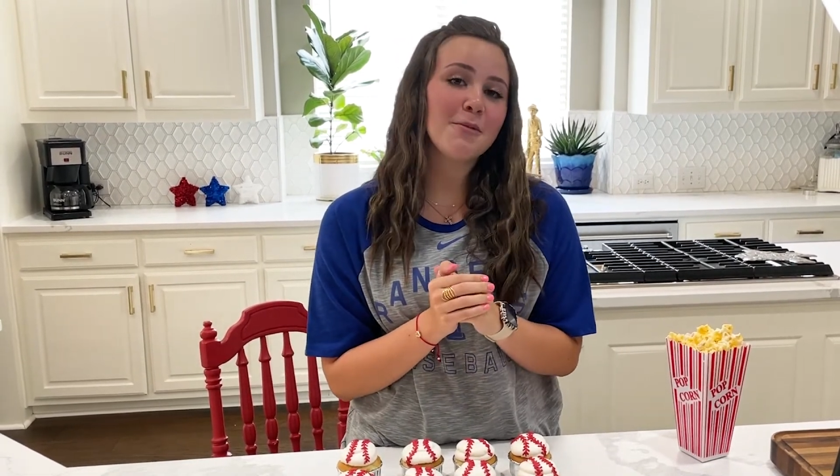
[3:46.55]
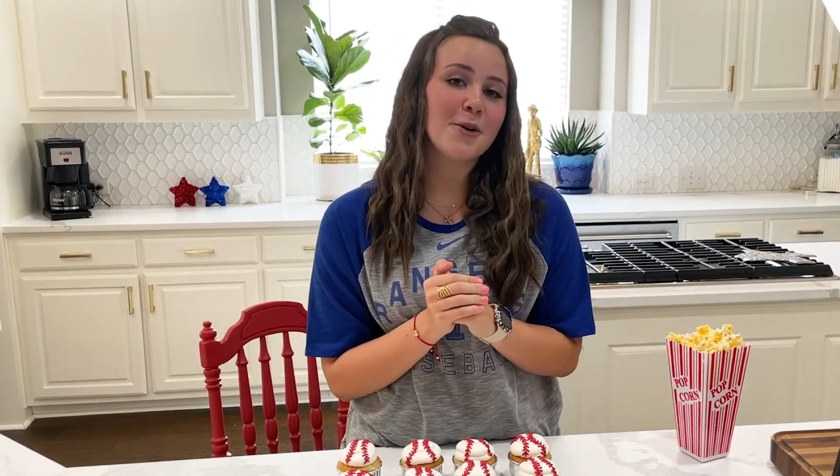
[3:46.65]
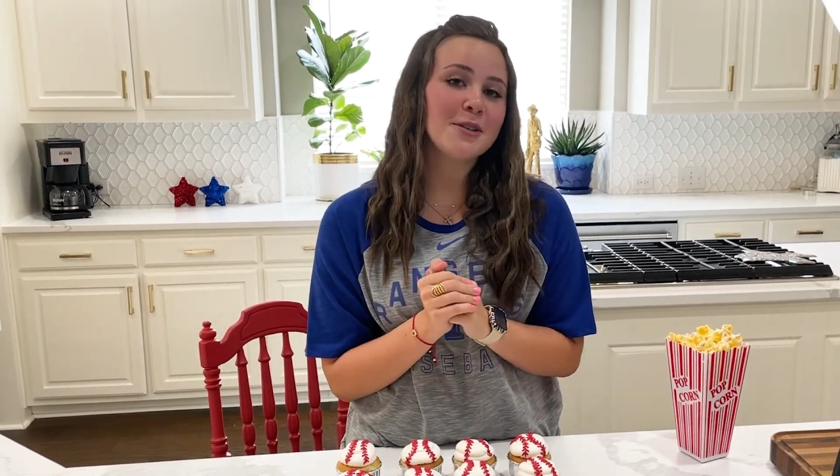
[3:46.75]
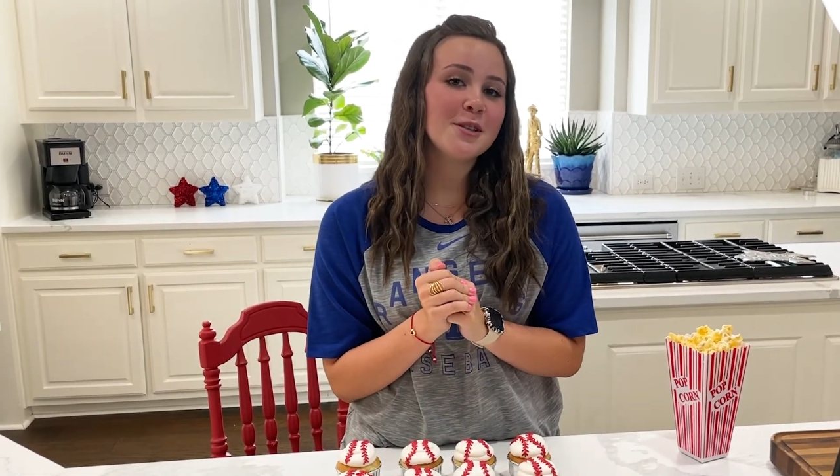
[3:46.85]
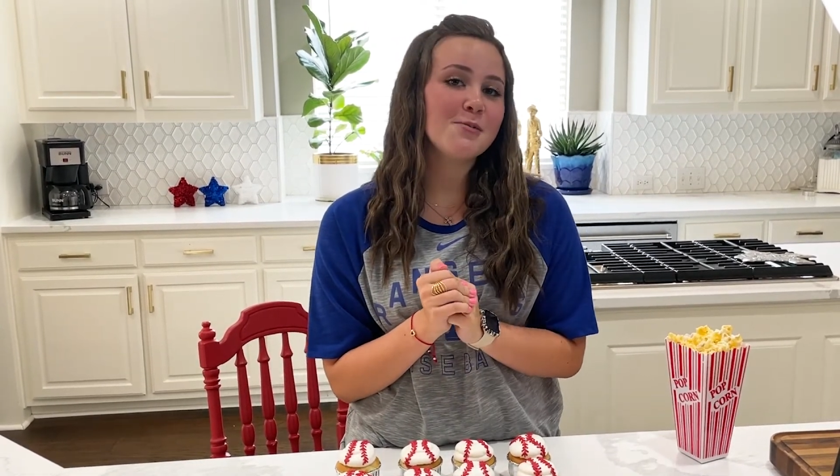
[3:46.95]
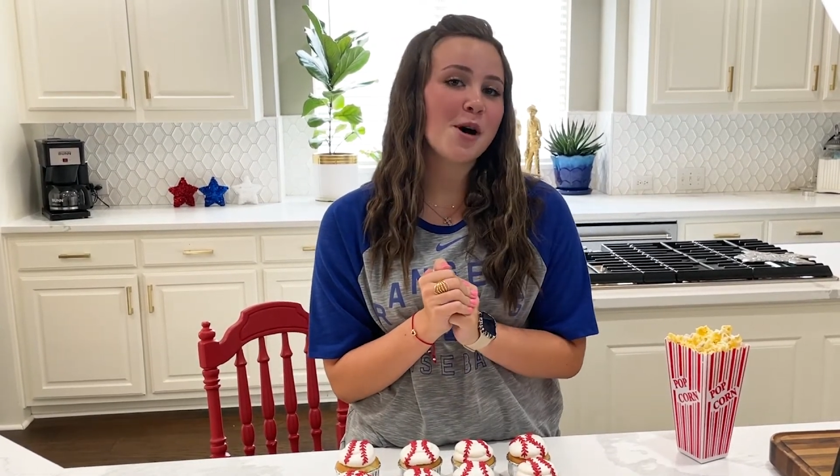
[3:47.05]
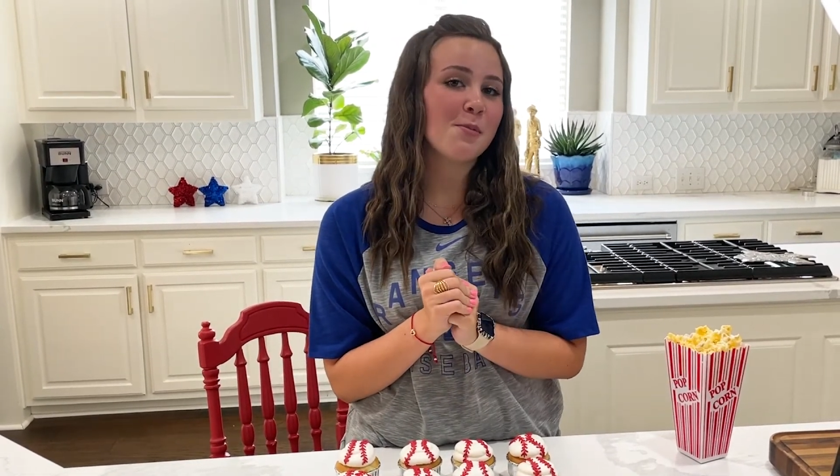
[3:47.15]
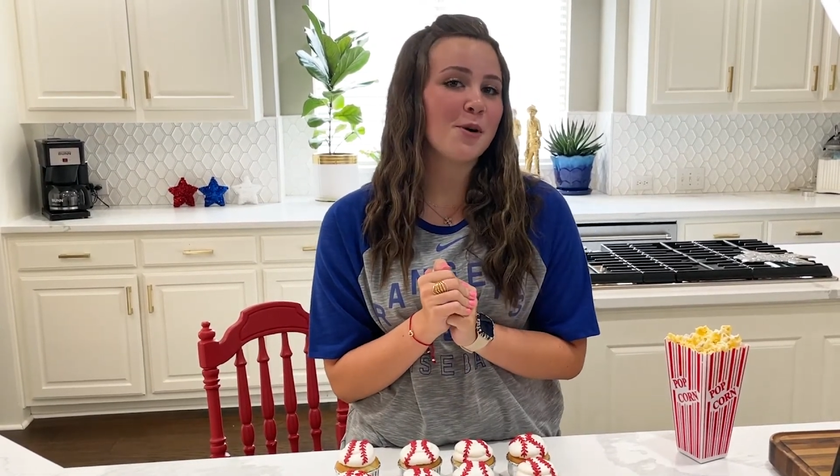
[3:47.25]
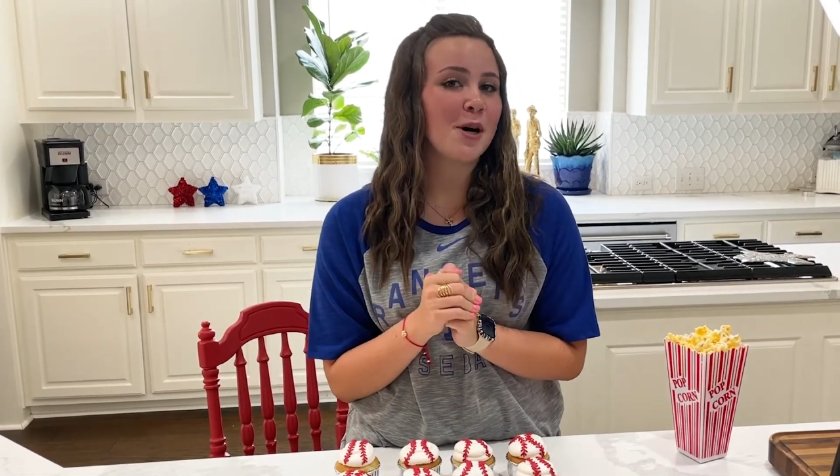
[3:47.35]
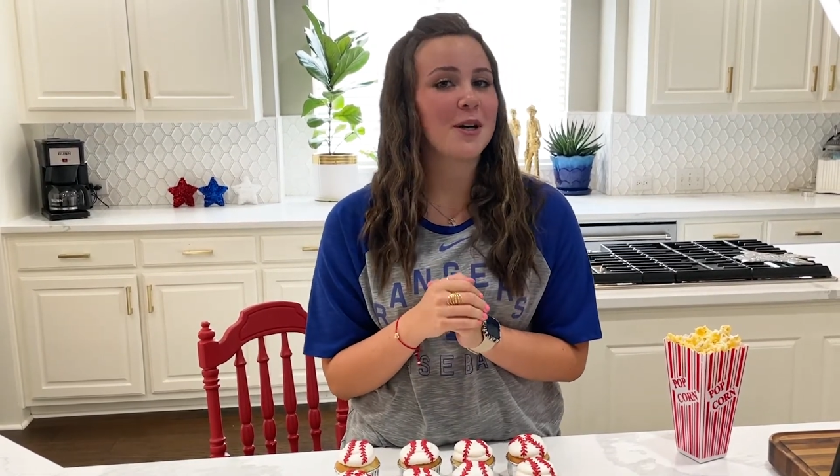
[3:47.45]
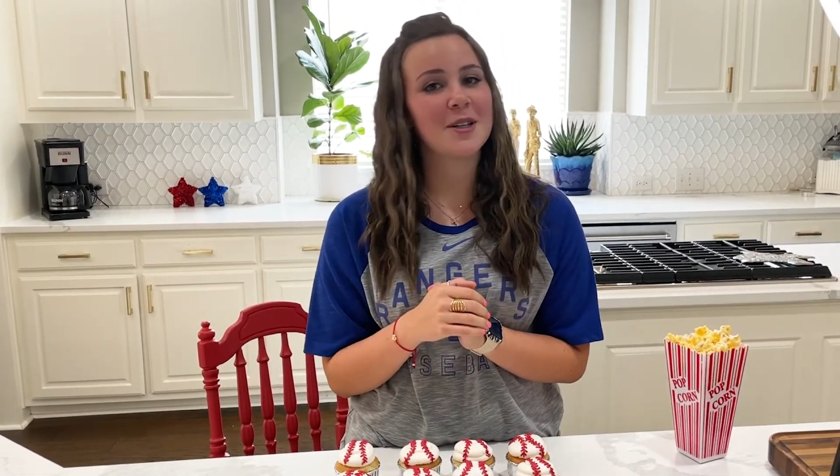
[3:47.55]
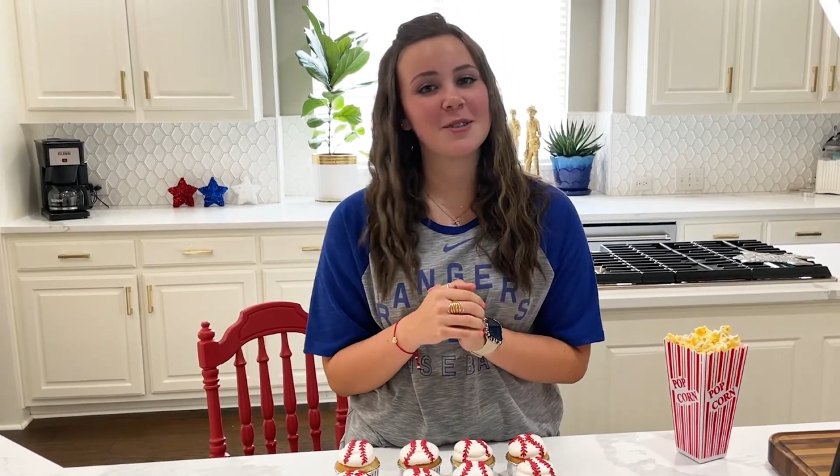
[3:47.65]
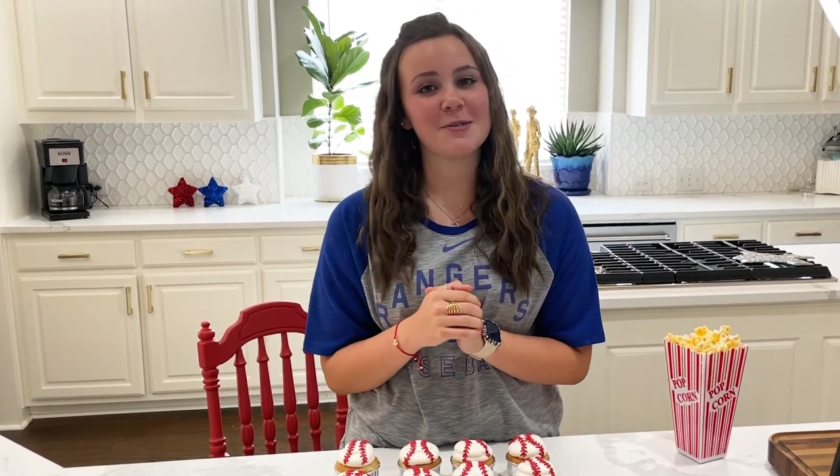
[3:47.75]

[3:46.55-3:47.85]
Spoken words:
going to the ballpark.